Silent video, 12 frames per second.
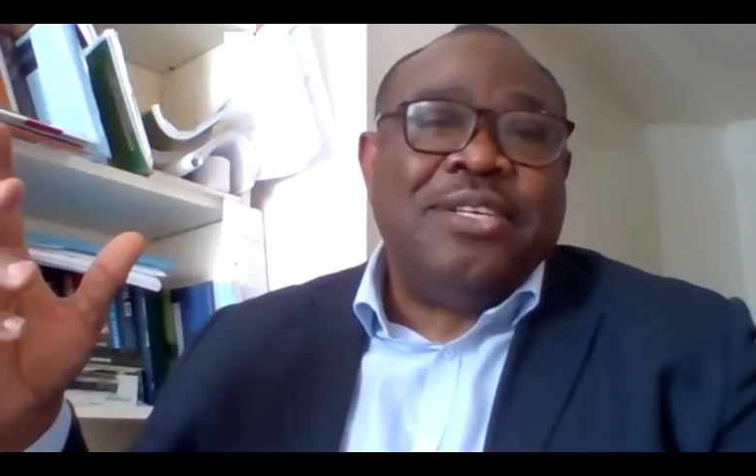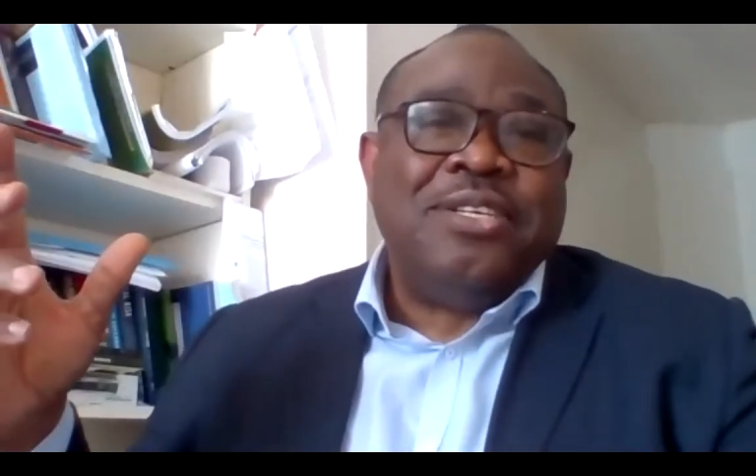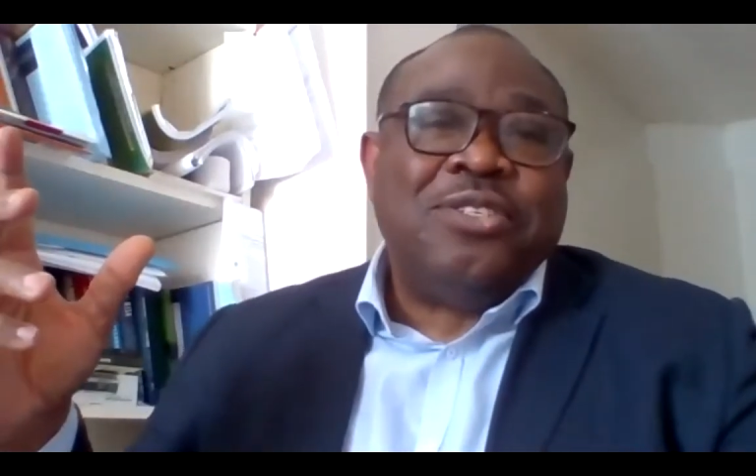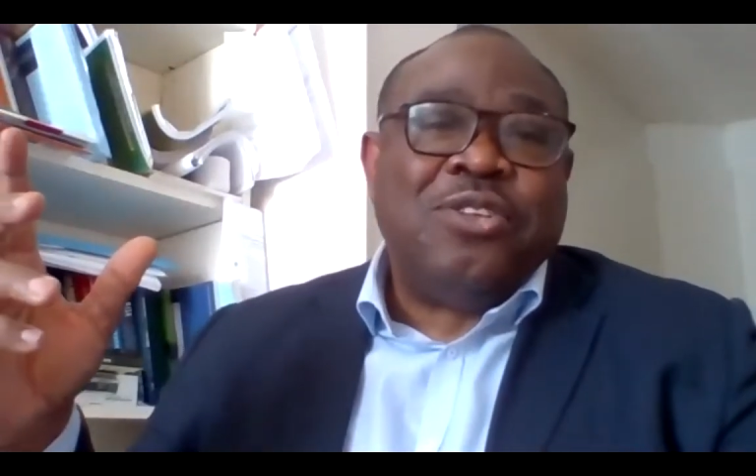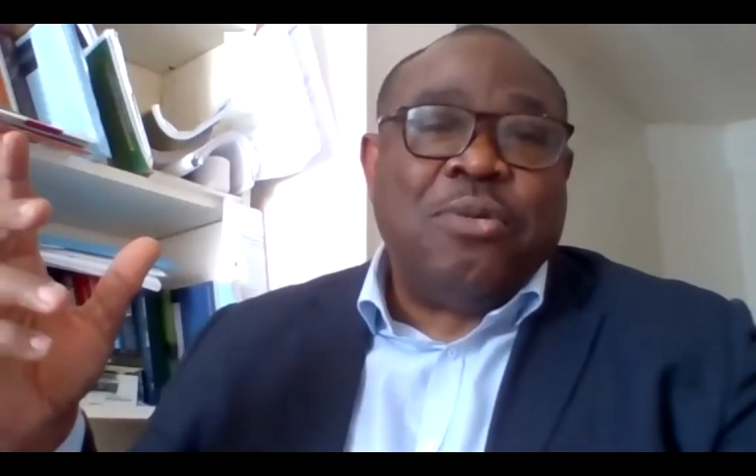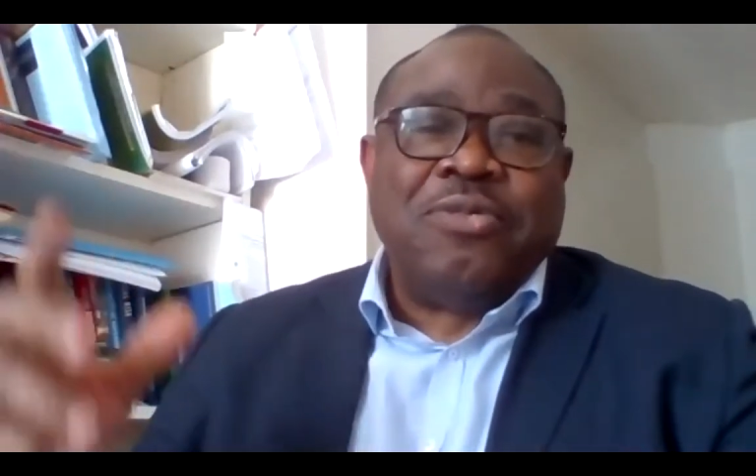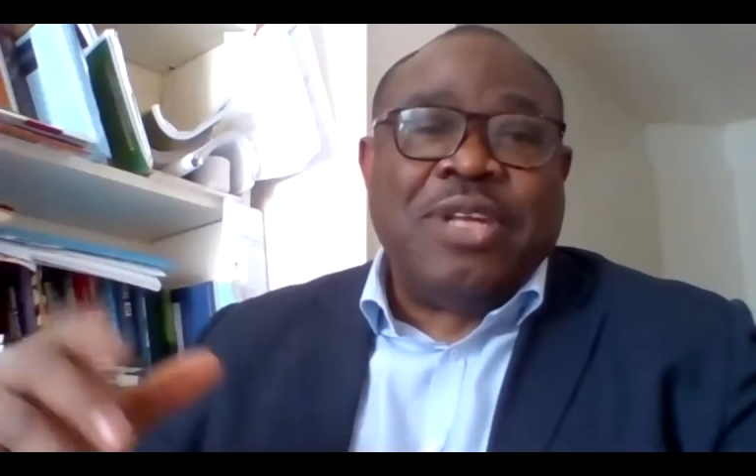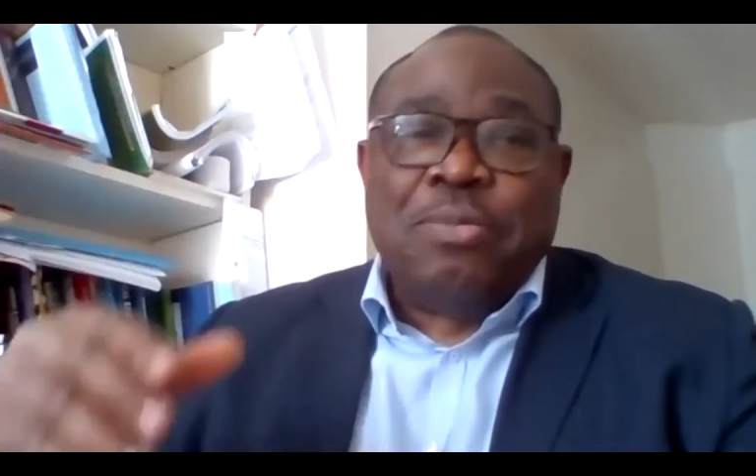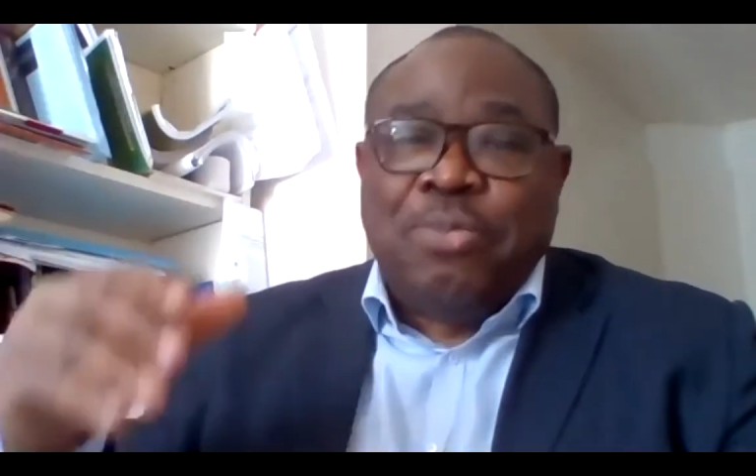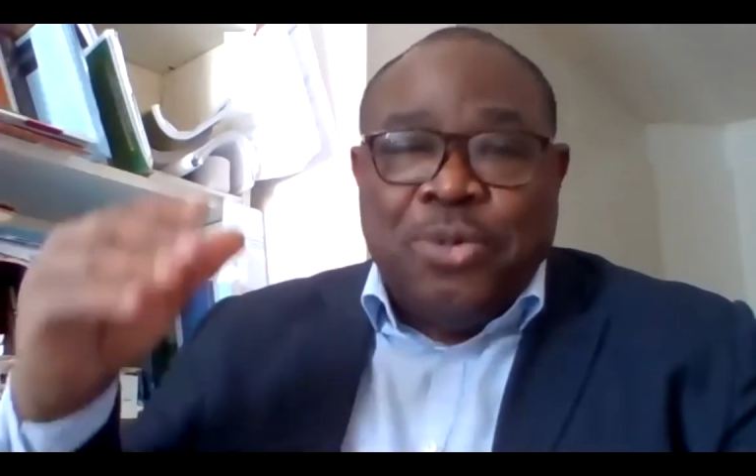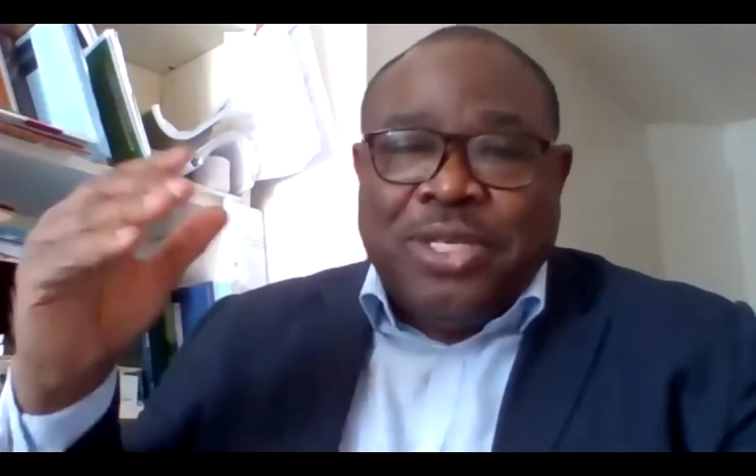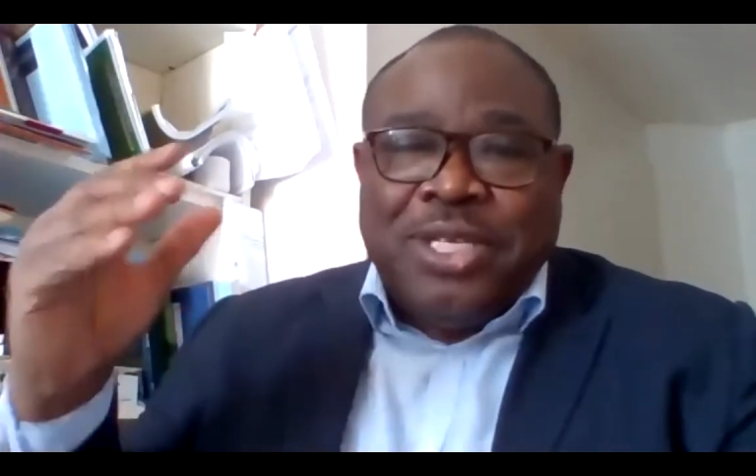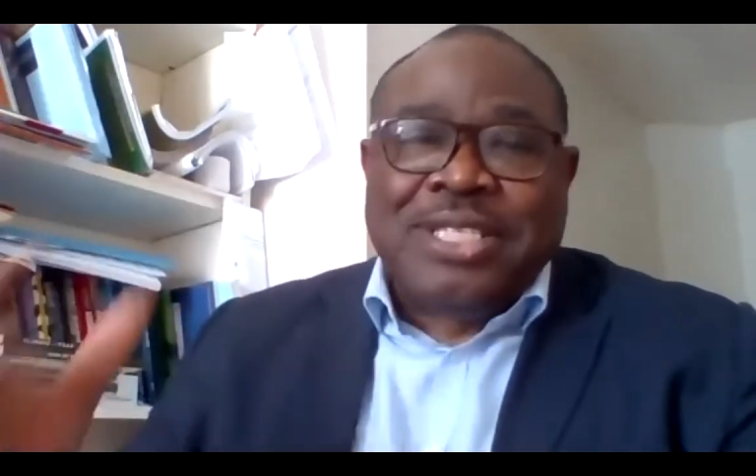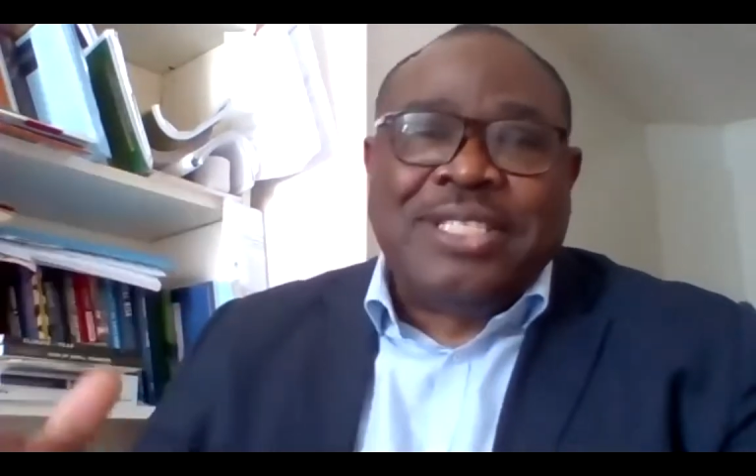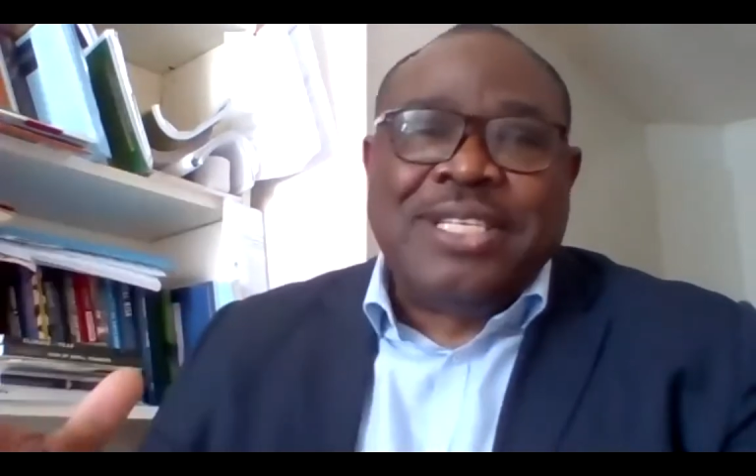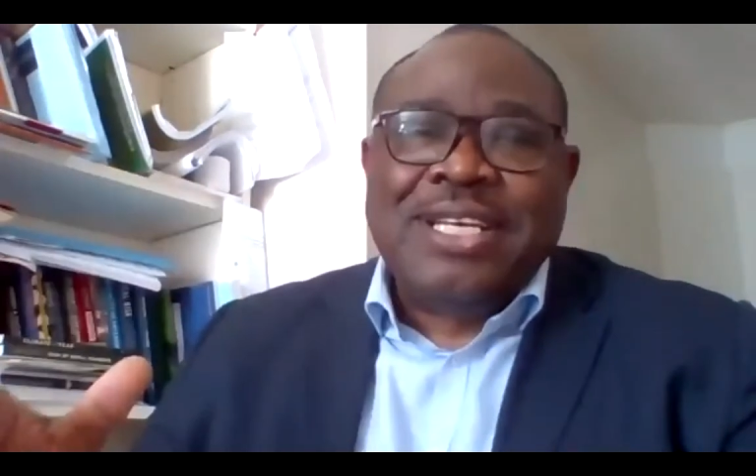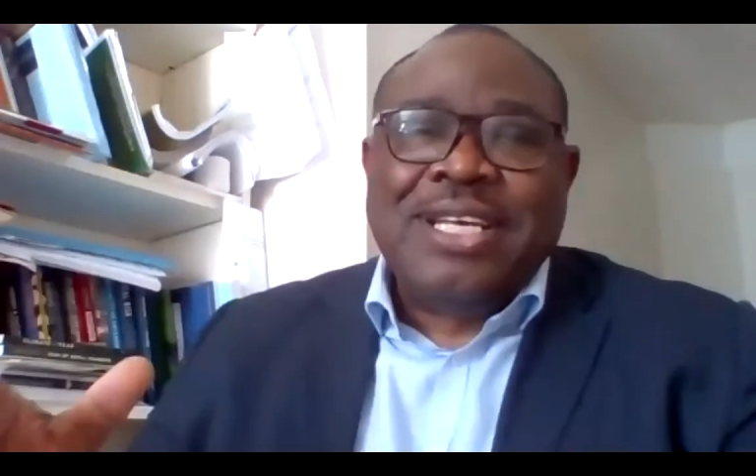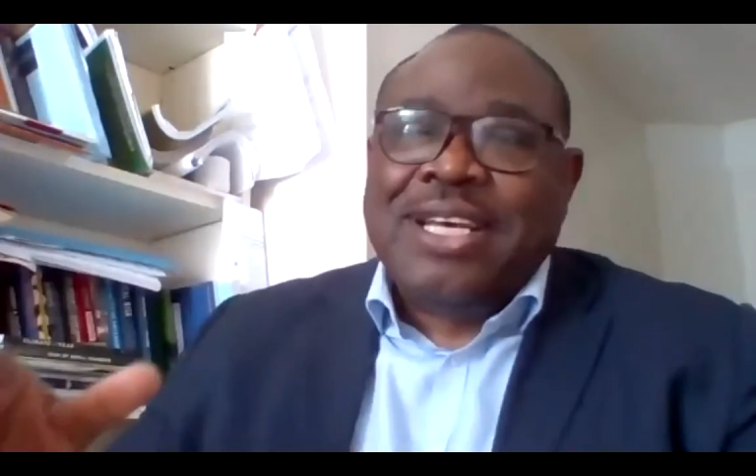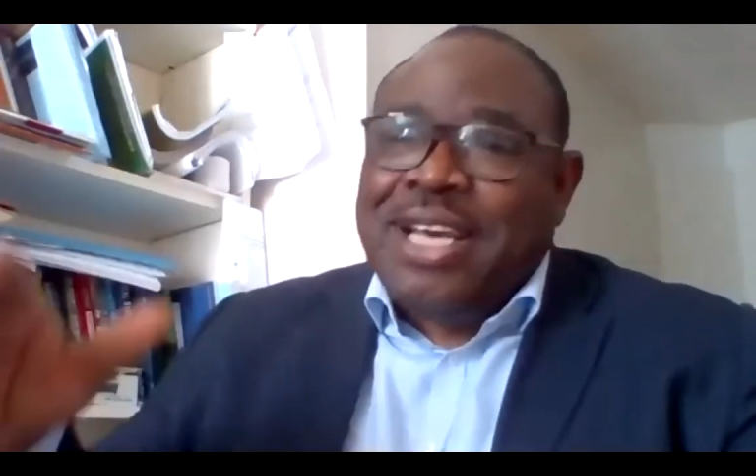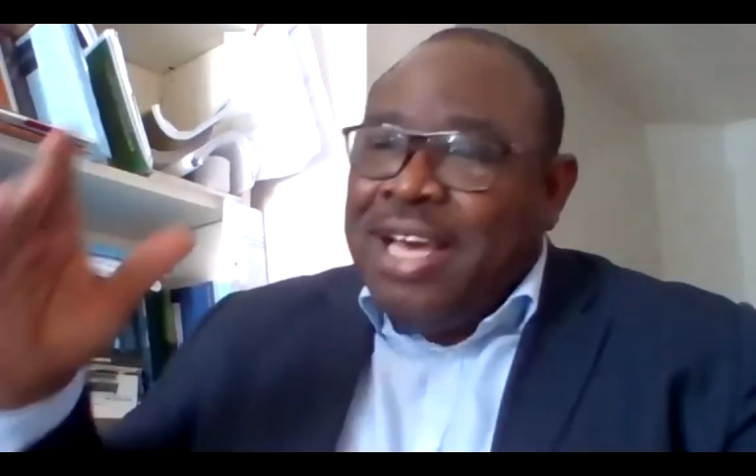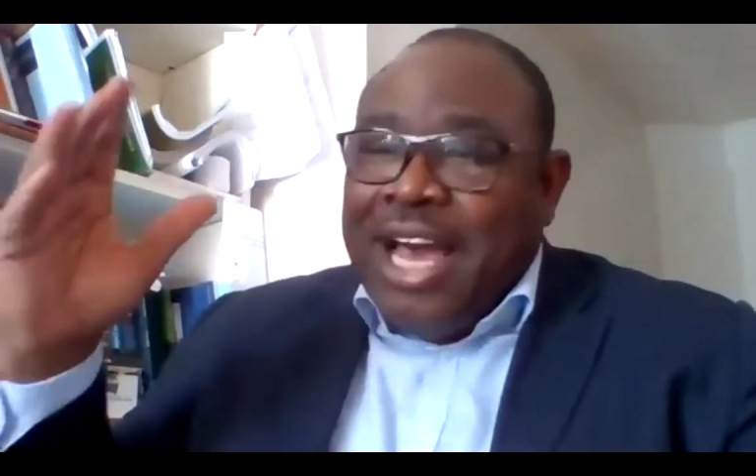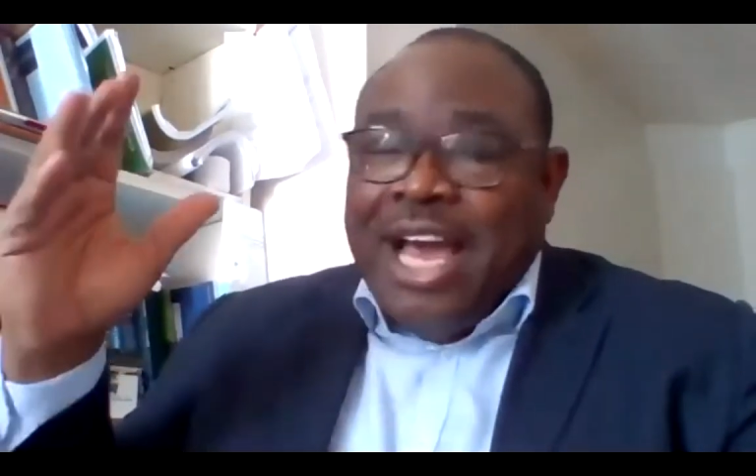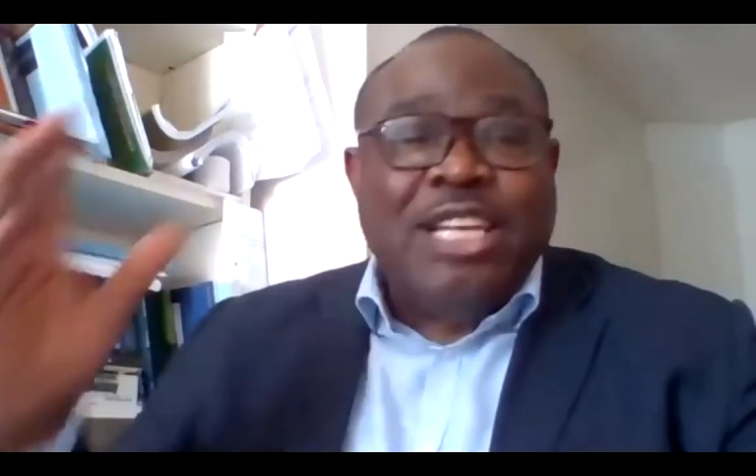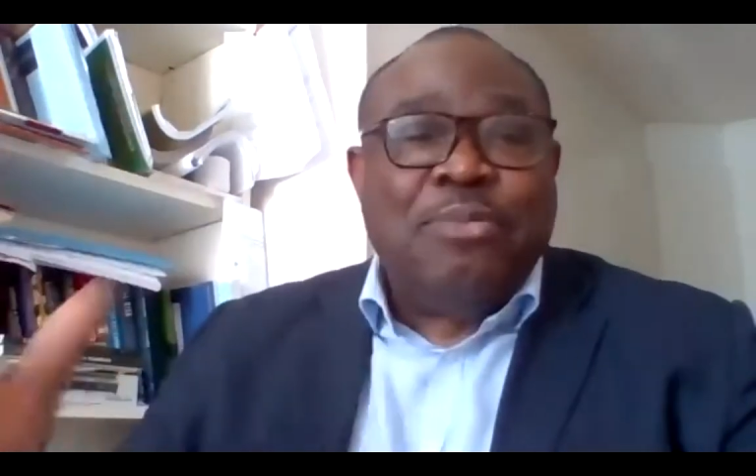Some of them put it at